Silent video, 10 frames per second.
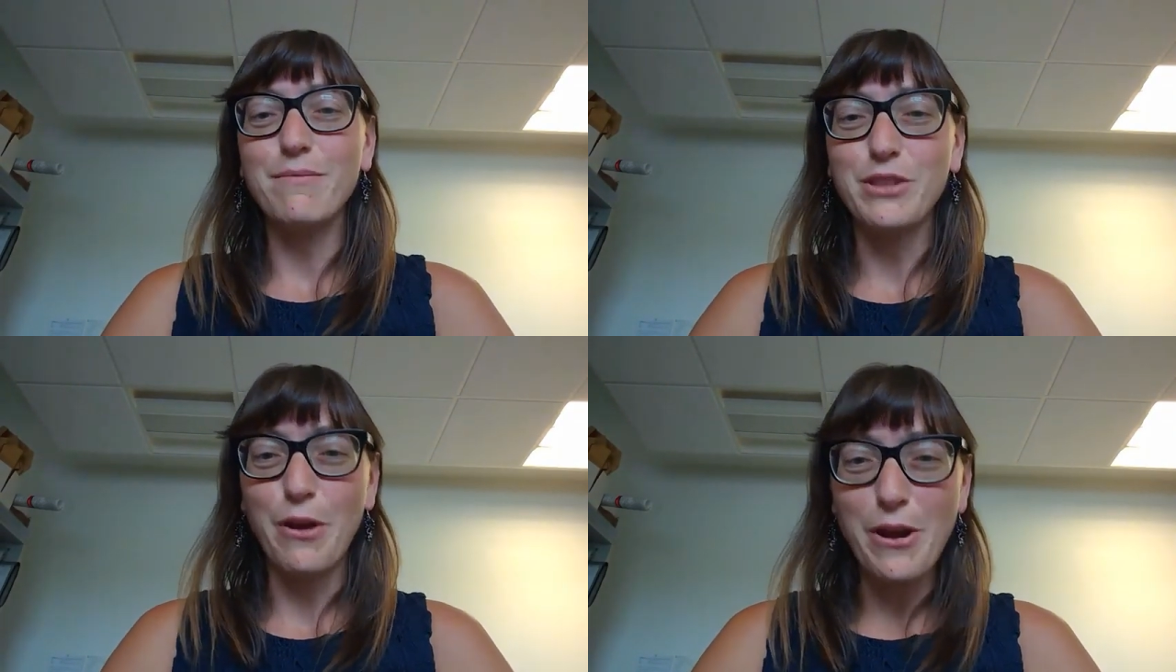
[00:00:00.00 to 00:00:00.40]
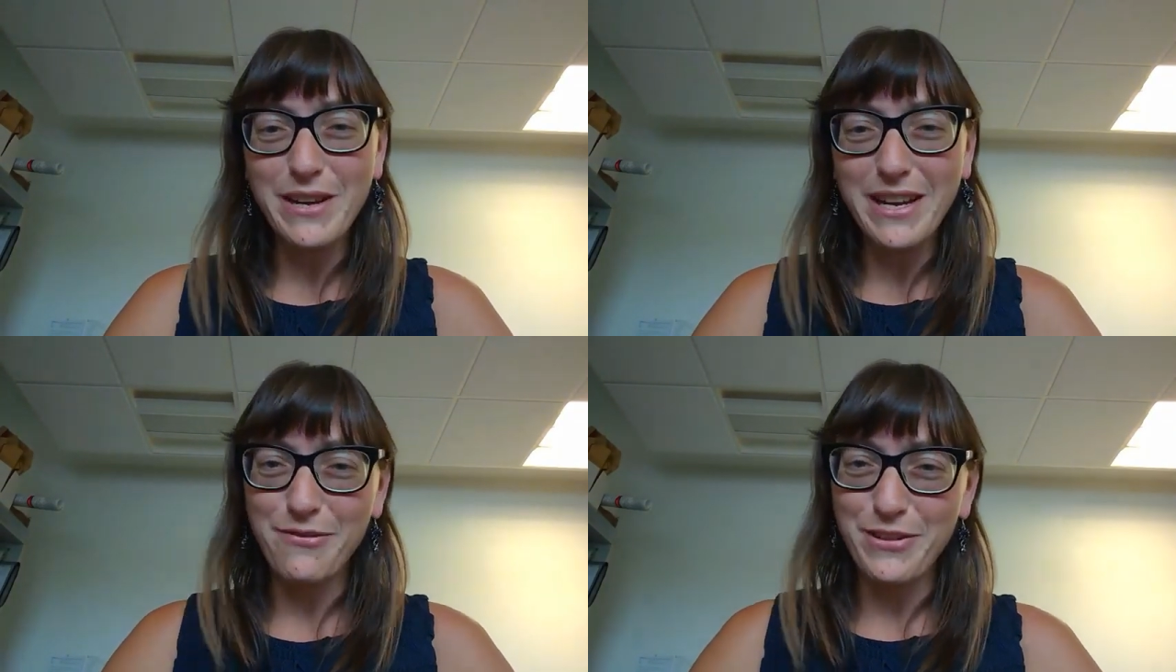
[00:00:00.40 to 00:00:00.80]
so
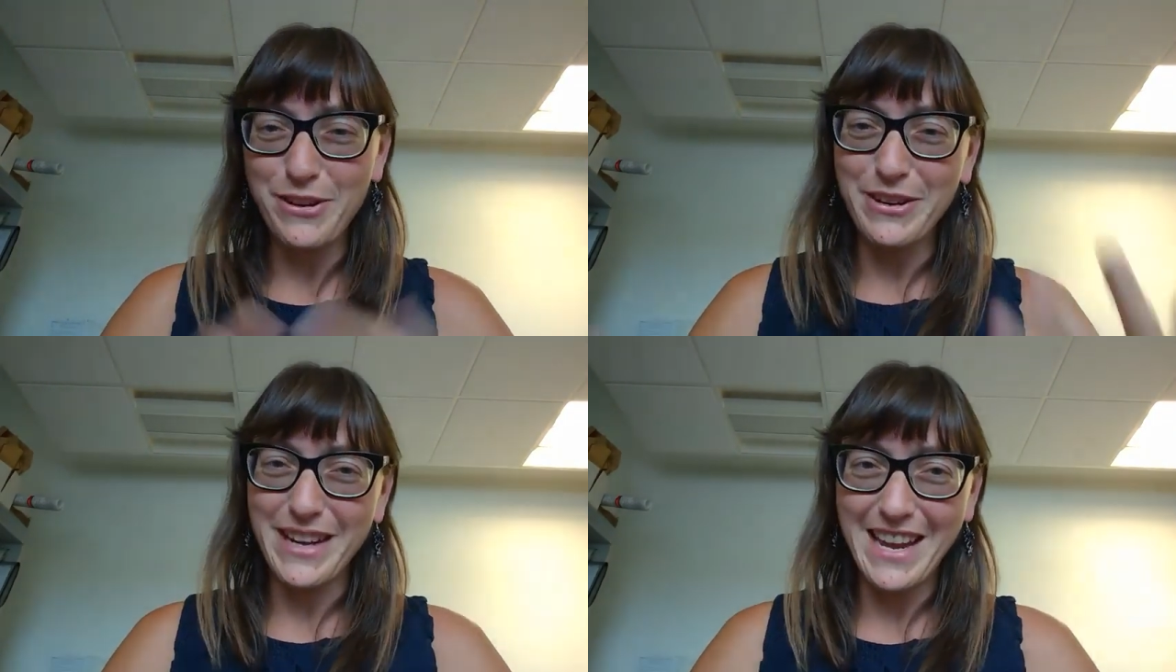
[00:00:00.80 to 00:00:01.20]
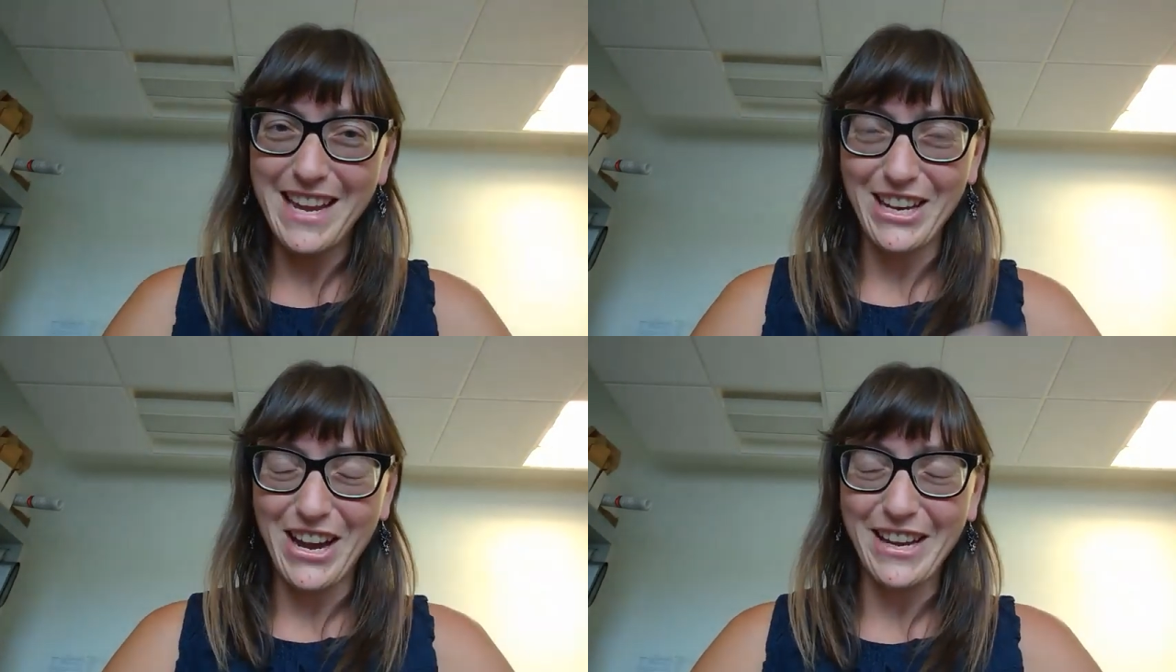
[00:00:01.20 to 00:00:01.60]
only if you're
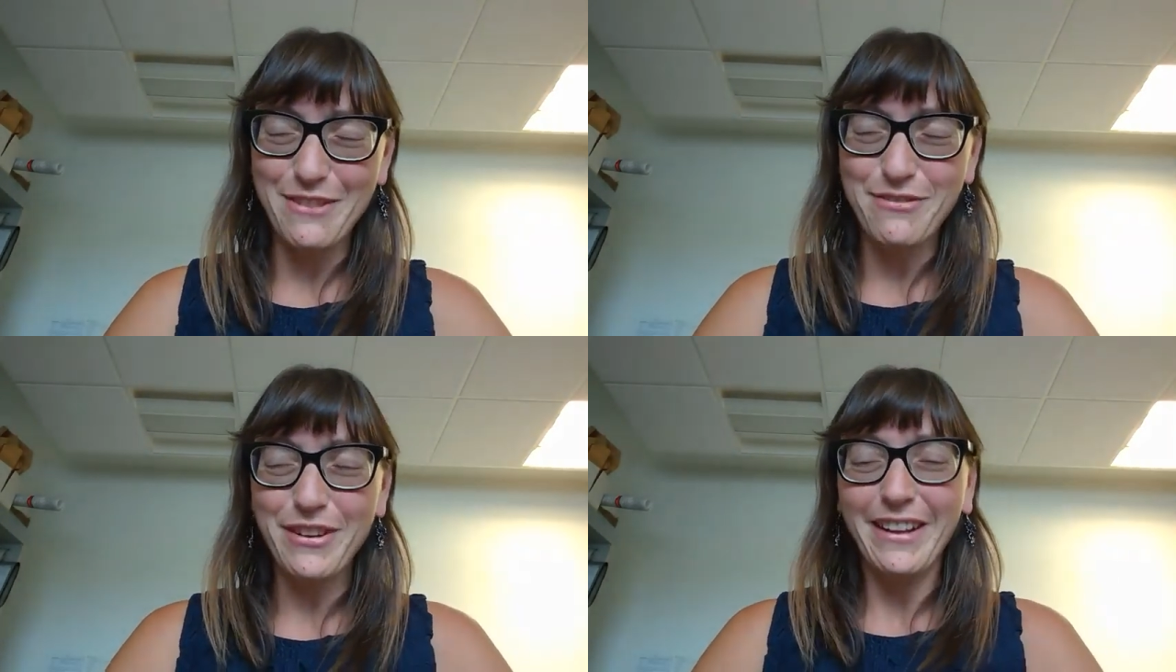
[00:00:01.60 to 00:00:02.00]
here live,